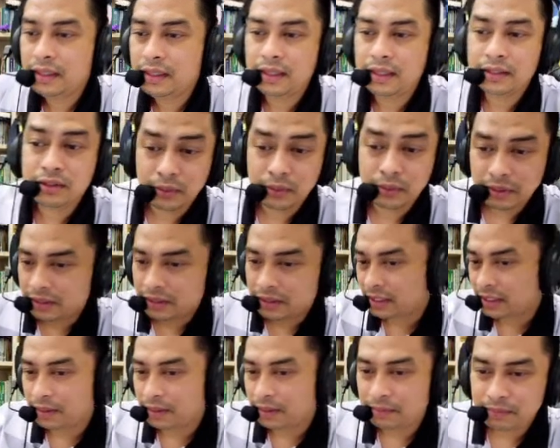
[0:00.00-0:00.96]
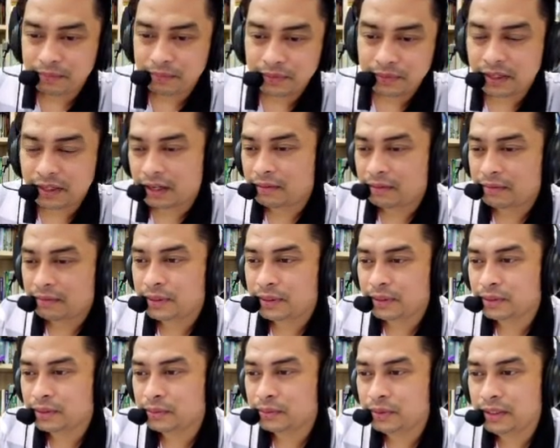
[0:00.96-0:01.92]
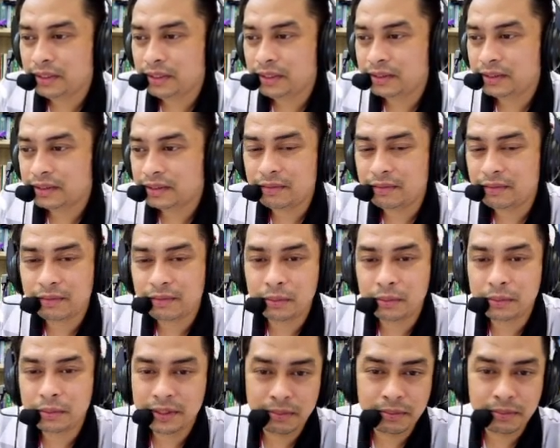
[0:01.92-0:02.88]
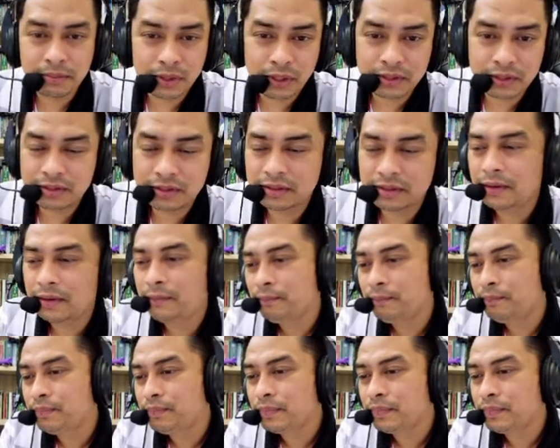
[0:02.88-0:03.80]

See, it's showing the same graph because we select from the same source.